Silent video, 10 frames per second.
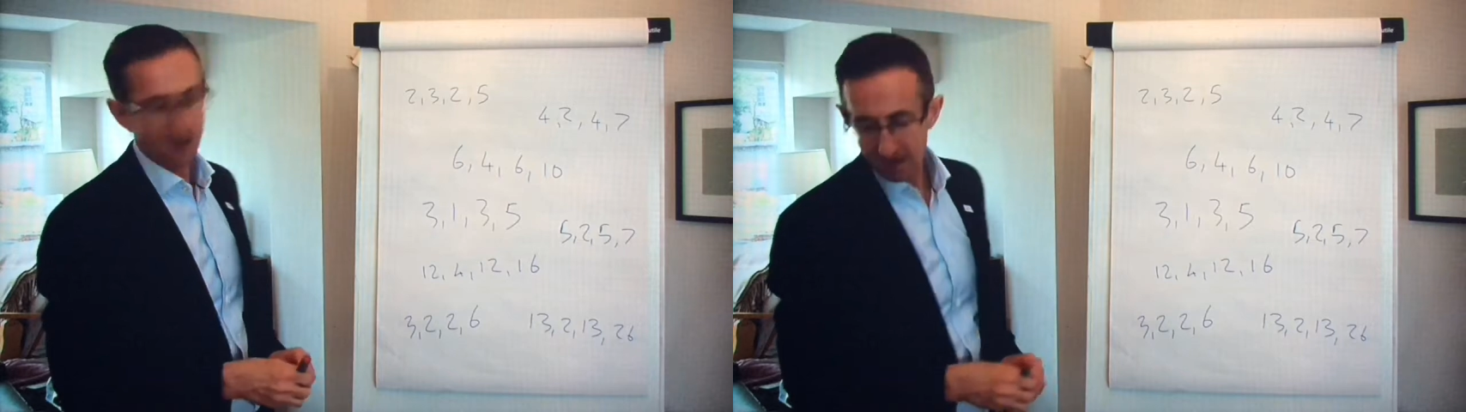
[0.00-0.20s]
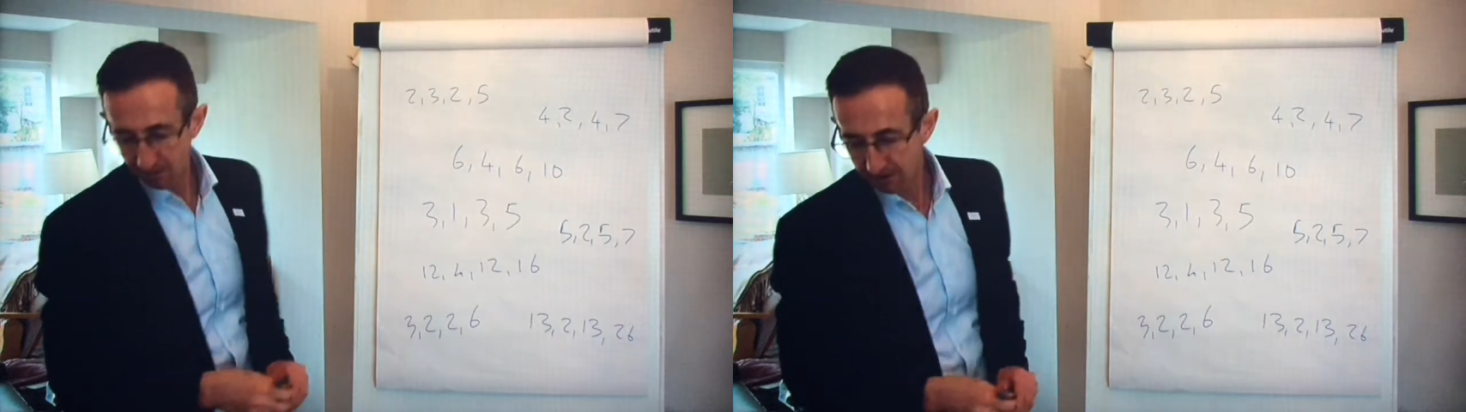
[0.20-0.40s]

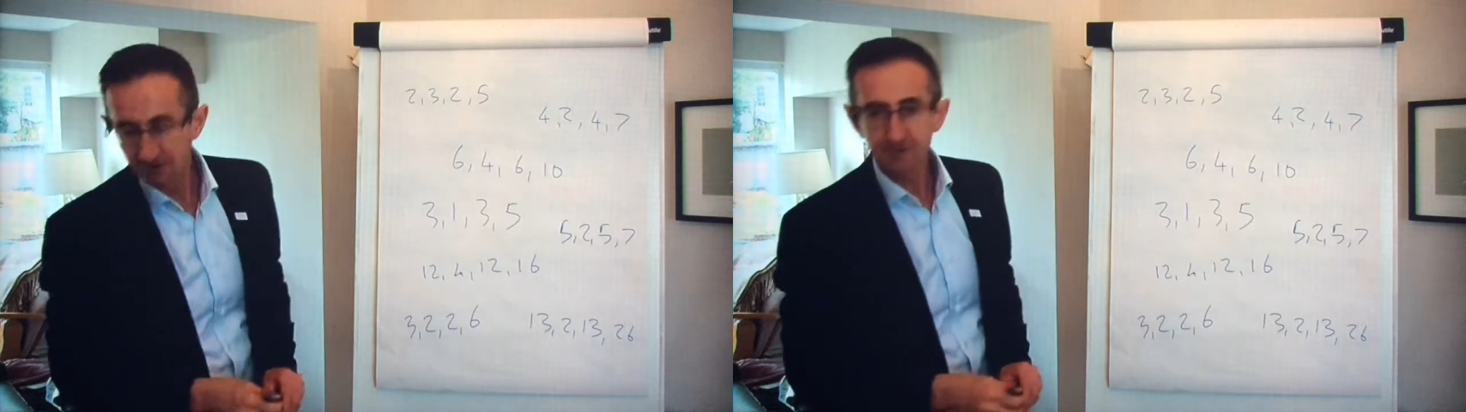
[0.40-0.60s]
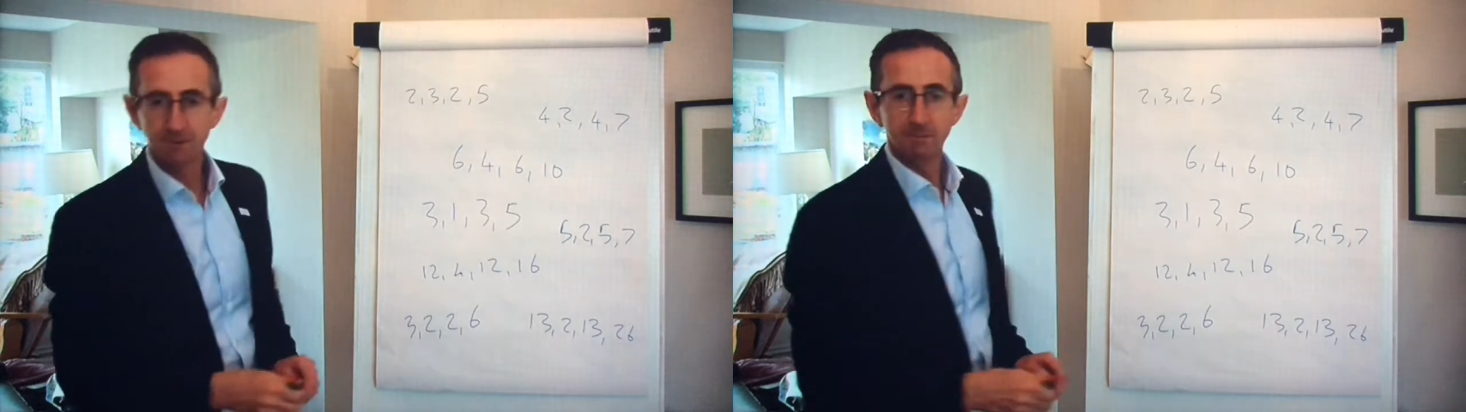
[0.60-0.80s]
down. And
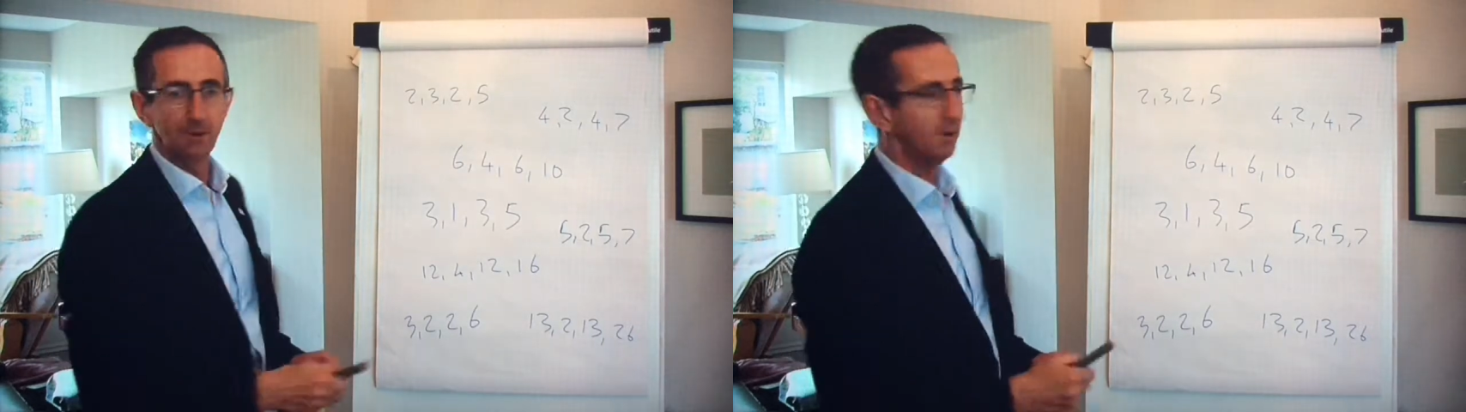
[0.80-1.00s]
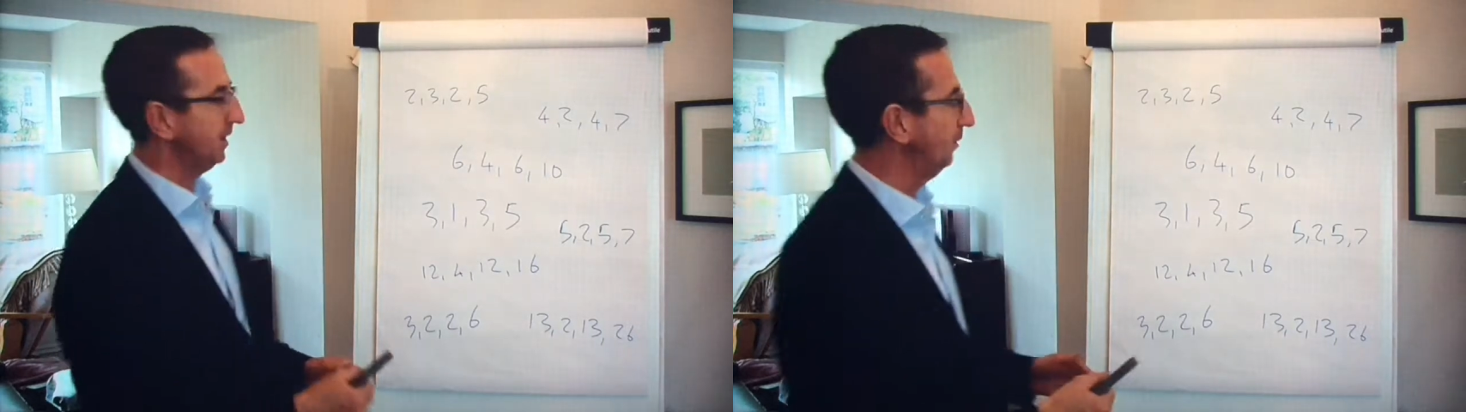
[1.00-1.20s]
at some
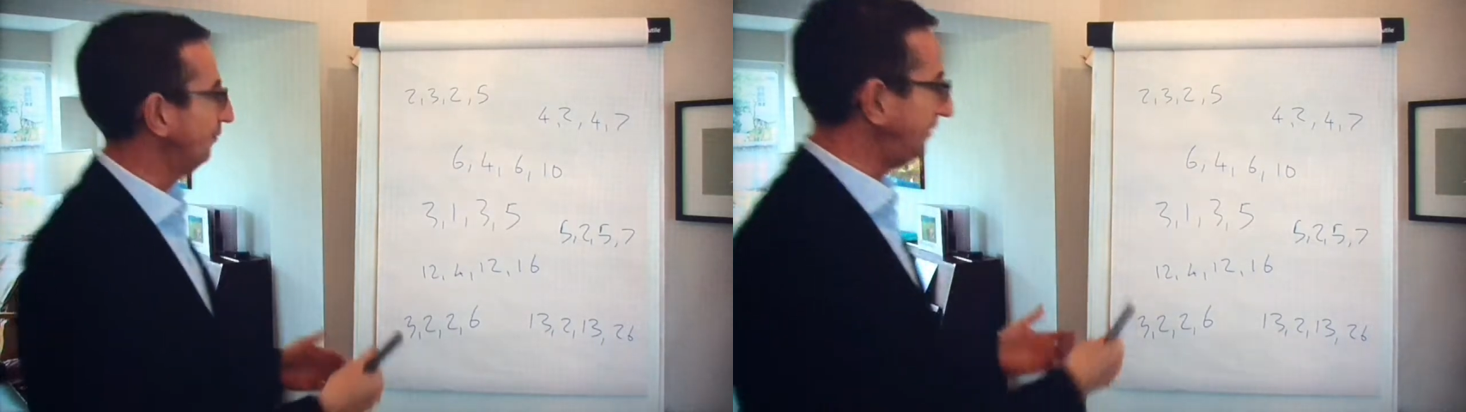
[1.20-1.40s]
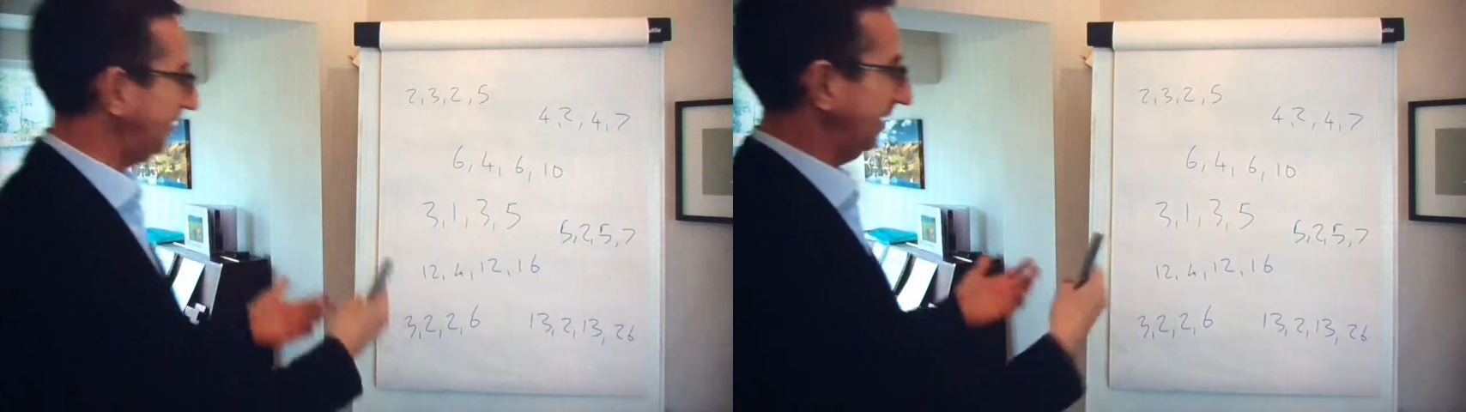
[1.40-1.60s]
point you'll
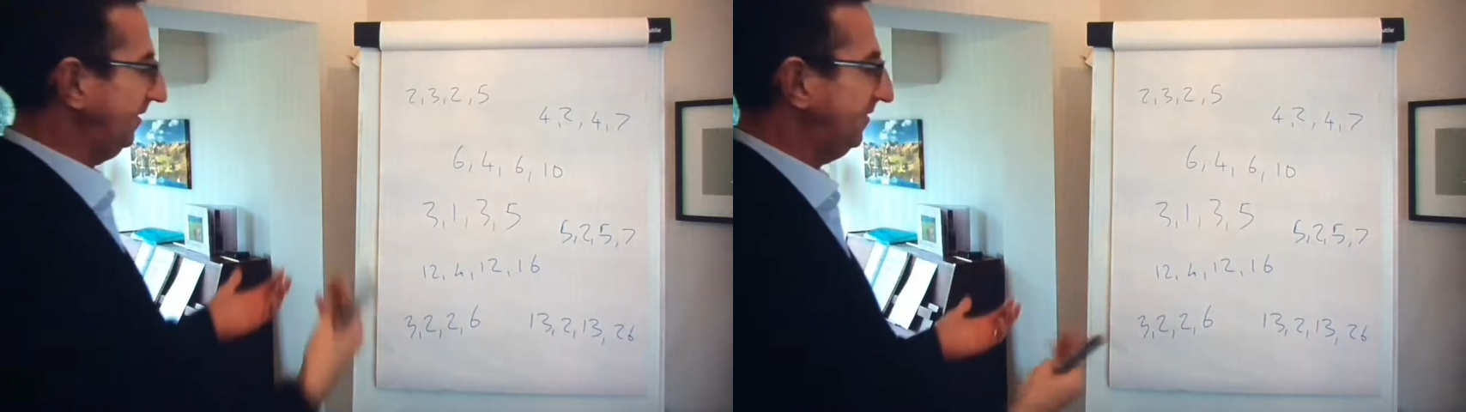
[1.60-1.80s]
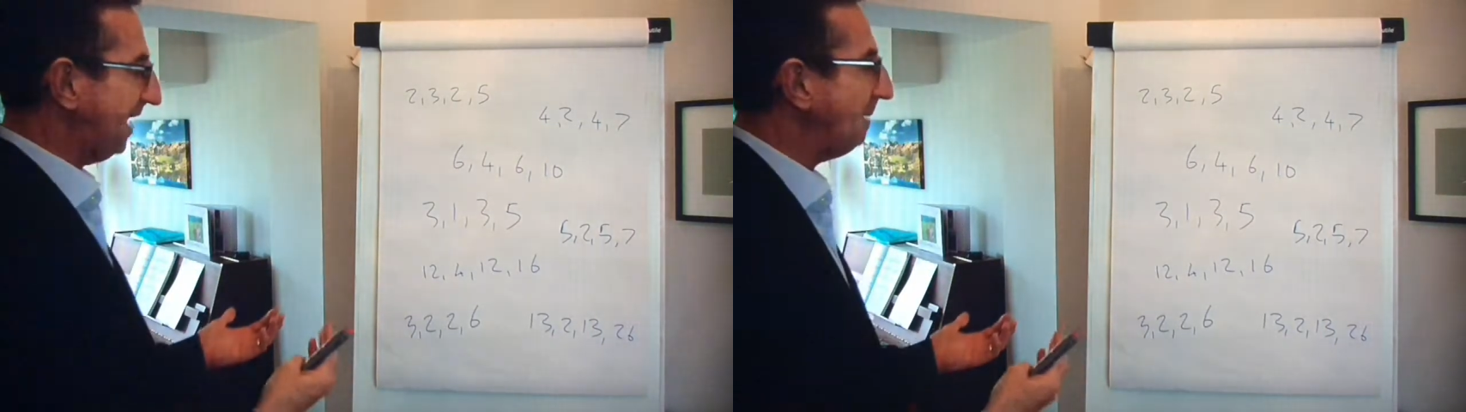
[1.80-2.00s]

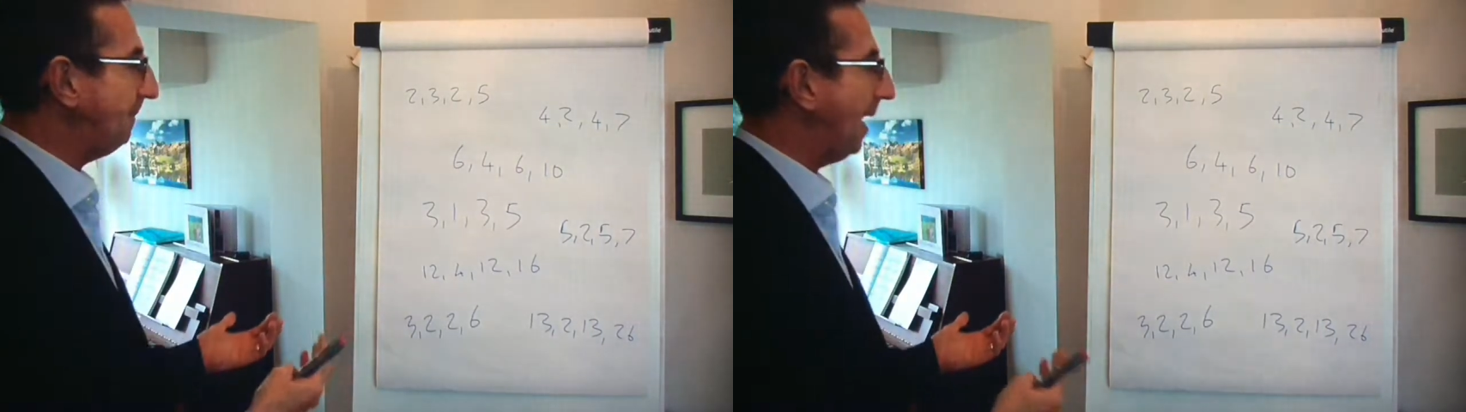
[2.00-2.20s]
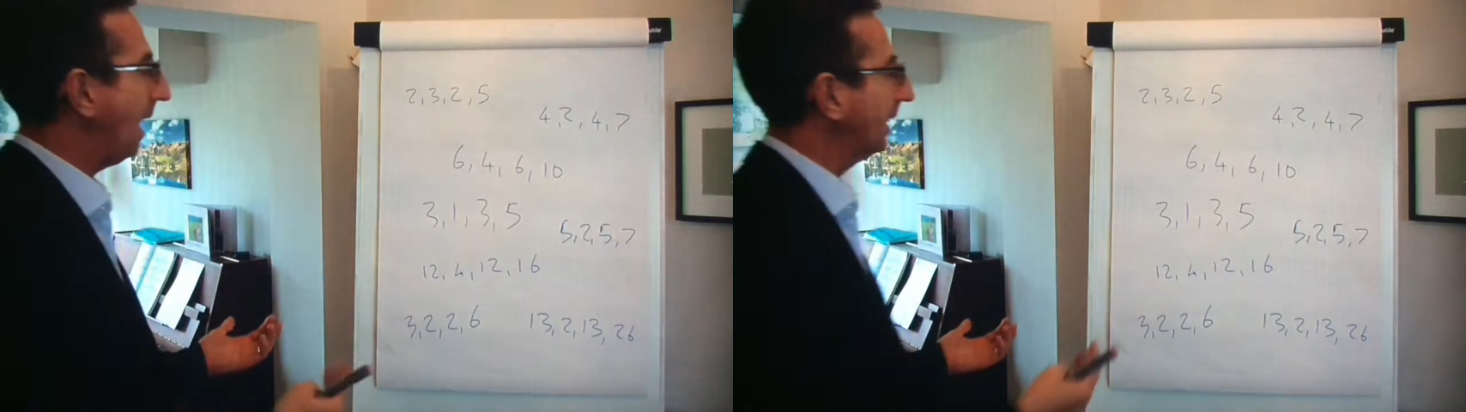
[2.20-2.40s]
physically
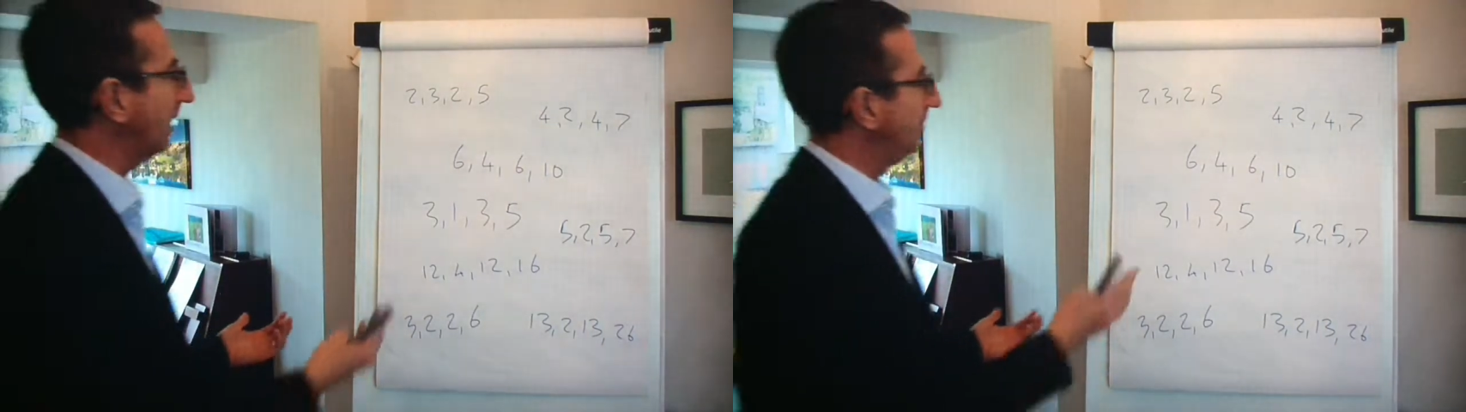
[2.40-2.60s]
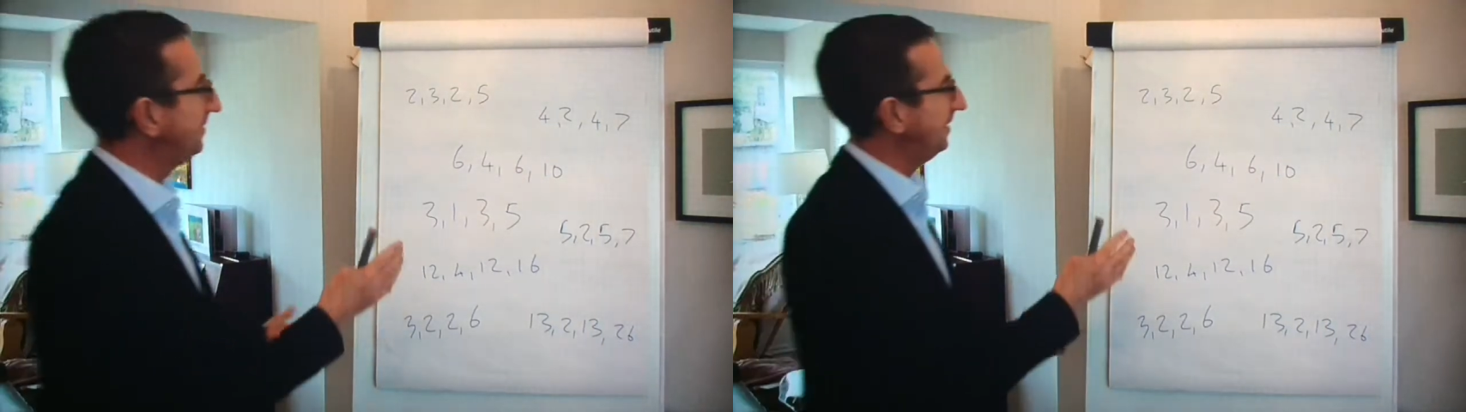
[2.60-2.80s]
step back
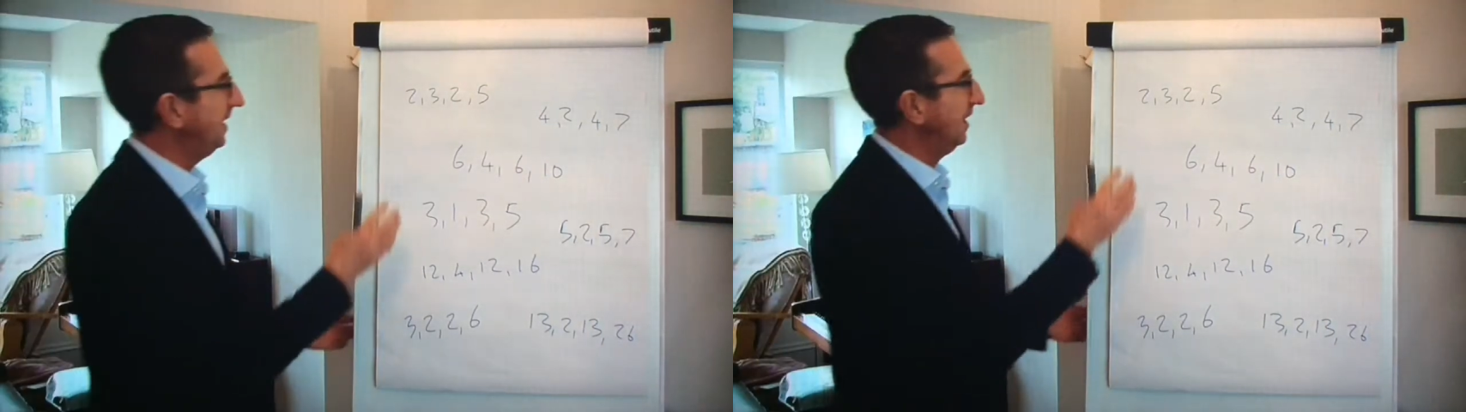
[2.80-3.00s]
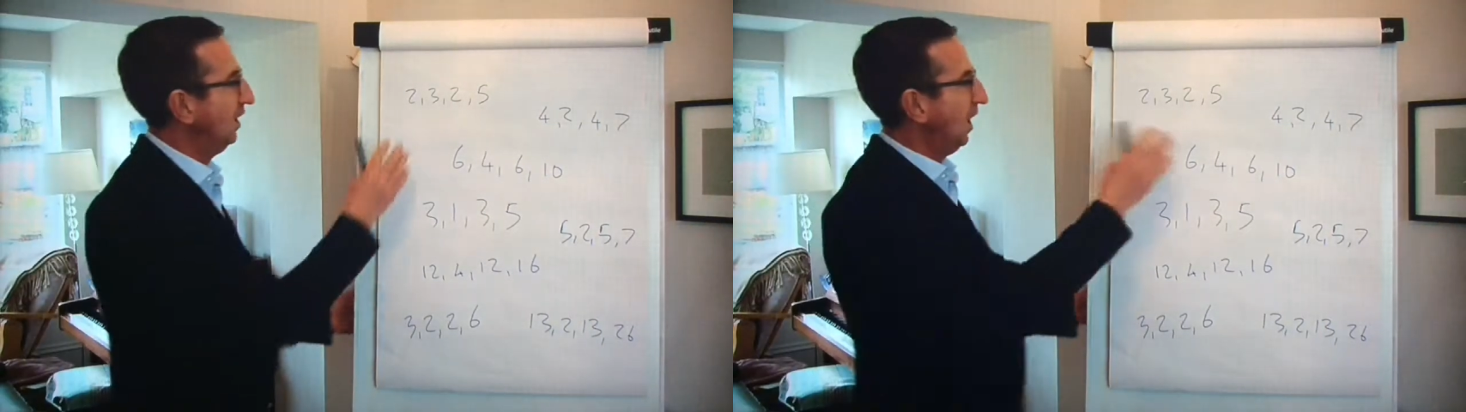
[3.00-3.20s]
and
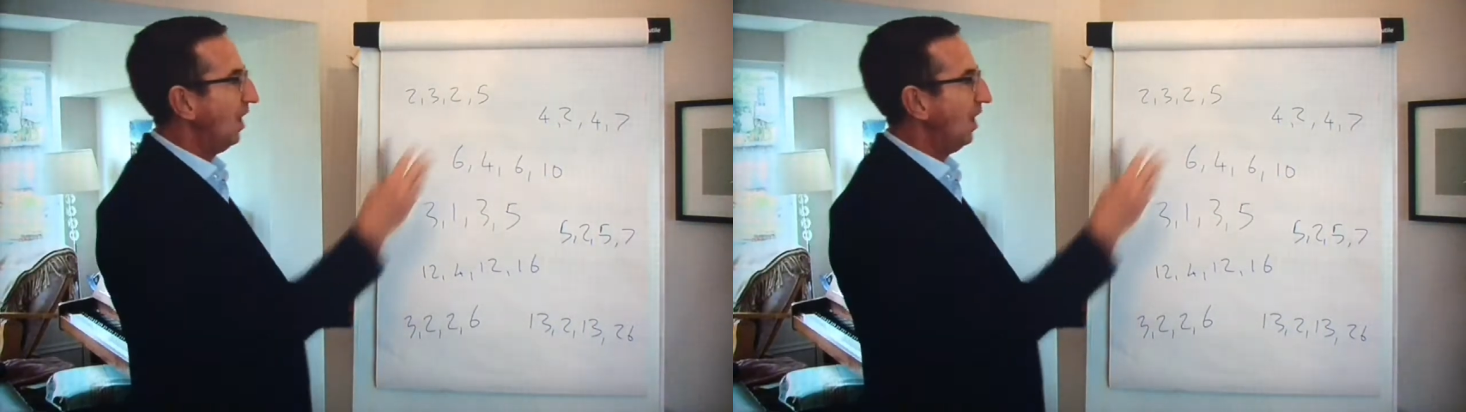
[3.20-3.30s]
say,